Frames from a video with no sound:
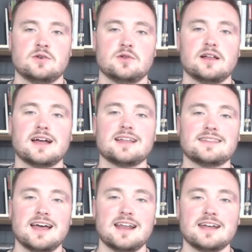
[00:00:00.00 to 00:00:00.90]
Well, I got
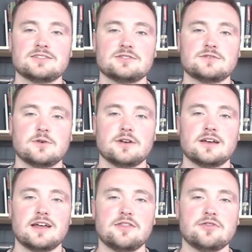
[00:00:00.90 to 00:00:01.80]
that answer for you
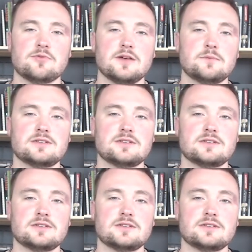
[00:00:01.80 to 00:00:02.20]
and 3